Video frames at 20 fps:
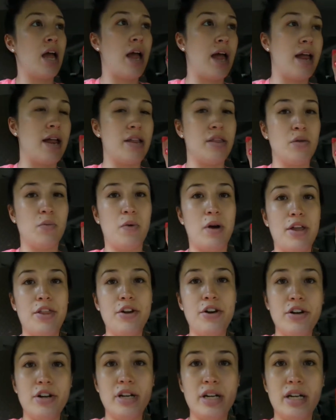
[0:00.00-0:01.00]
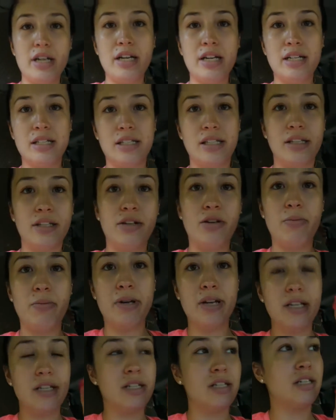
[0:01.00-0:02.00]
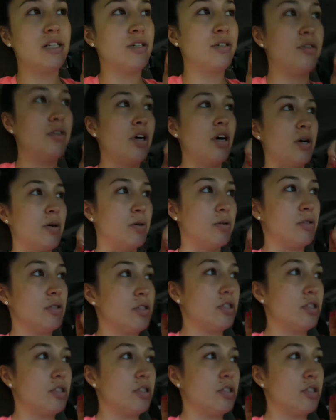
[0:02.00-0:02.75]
And the weather is a little bit gross.